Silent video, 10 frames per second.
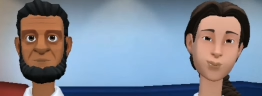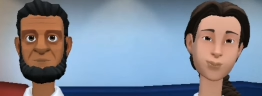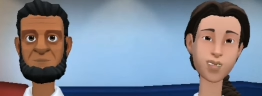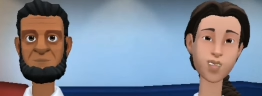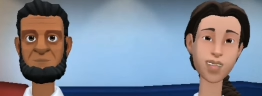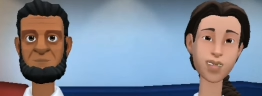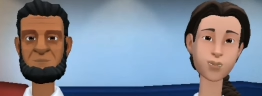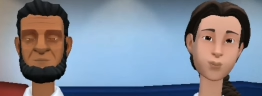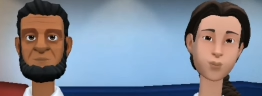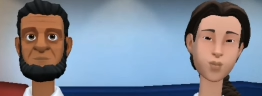
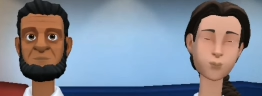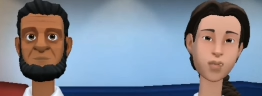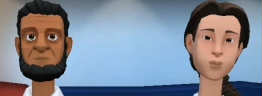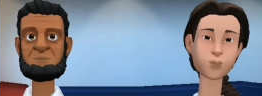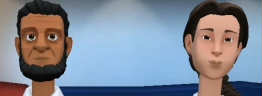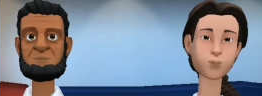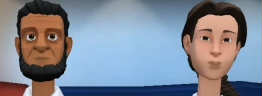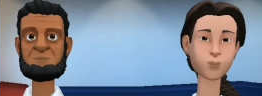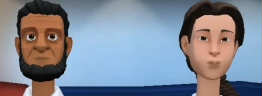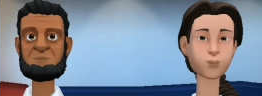Speaker 1: community, and me.
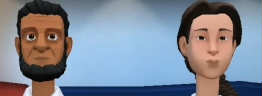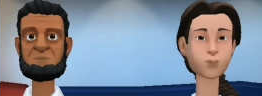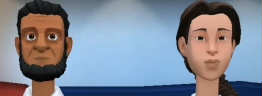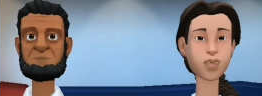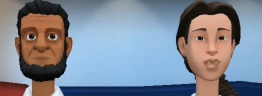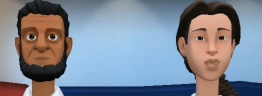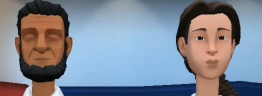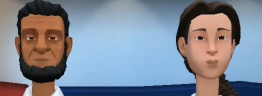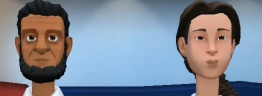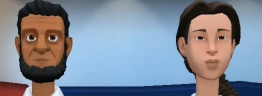
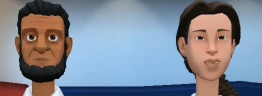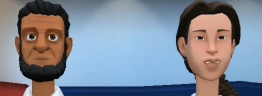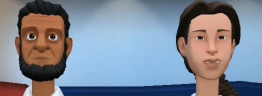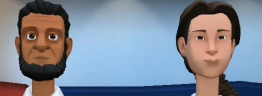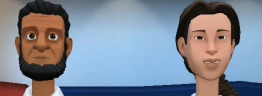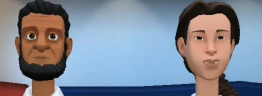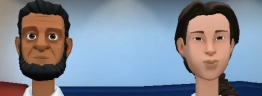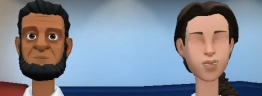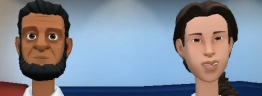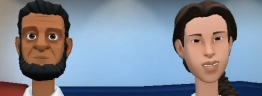Yet, Jesus paid
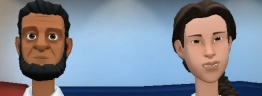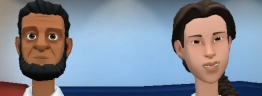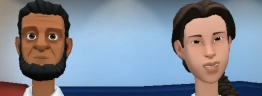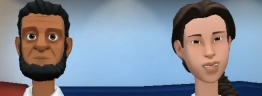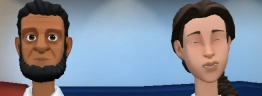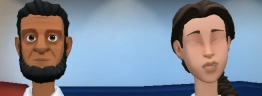my debt free of